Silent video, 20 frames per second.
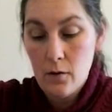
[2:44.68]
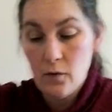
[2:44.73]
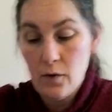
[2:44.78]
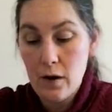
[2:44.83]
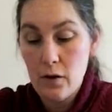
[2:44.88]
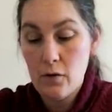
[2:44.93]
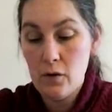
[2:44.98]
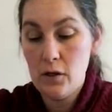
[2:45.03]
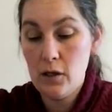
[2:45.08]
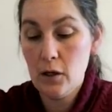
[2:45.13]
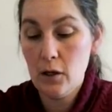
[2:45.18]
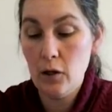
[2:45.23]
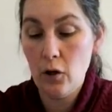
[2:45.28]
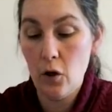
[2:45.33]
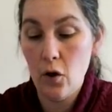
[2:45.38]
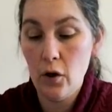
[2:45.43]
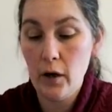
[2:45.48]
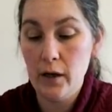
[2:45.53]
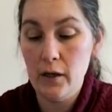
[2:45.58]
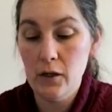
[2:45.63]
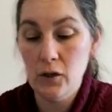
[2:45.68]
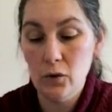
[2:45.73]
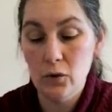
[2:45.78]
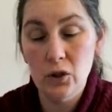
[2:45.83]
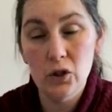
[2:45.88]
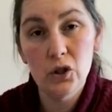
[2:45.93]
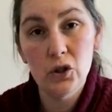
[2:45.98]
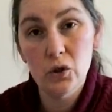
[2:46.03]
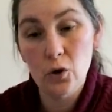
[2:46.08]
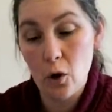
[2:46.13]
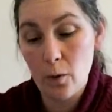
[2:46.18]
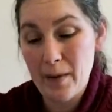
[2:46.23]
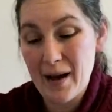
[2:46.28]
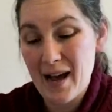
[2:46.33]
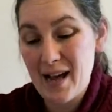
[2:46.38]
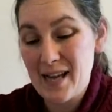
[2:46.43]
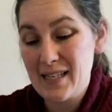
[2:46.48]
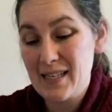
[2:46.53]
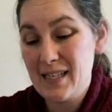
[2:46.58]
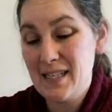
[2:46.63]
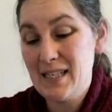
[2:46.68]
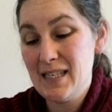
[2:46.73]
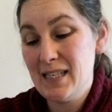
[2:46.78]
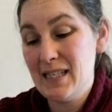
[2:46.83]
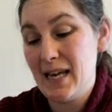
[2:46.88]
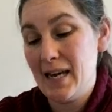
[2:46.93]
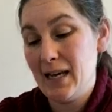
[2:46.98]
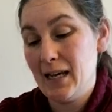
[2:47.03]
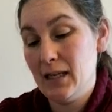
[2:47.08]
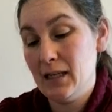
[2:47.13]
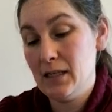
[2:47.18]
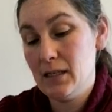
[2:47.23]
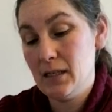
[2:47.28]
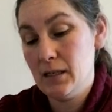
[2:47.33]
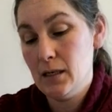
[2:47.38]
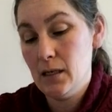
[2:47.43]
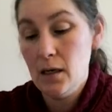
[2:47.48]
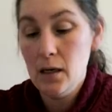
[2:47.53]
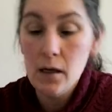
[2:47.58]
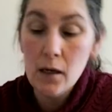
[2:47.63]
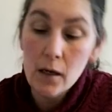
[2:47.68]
round the clock and it's going to stop at 6.